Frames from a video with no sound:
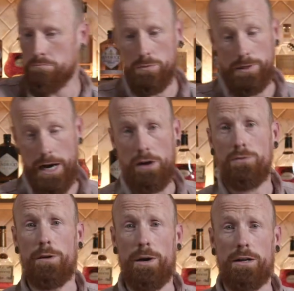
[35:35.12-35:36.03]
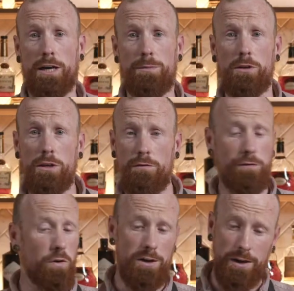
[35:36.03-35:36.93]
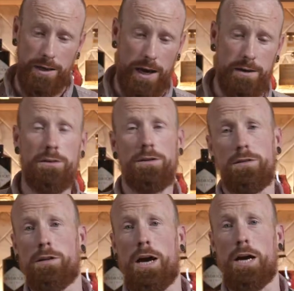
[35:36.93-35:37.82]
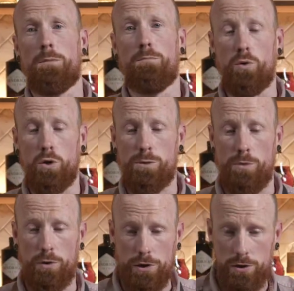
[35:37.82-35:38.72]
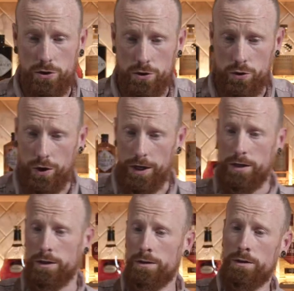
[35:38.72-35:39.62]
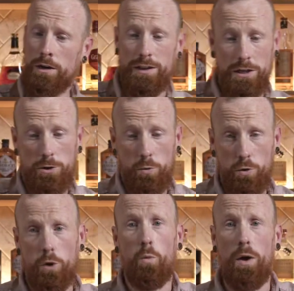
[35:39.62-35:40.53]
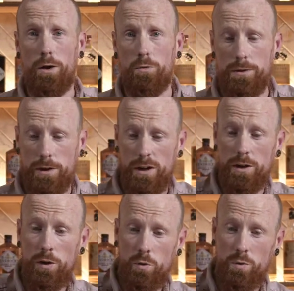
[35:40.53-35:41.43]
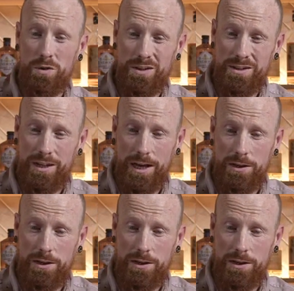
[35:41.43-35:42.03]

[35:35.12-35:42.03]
Now, the amount of time you leave it for, again, is going to add more smokiness to the drink, and that's going to work well with the slight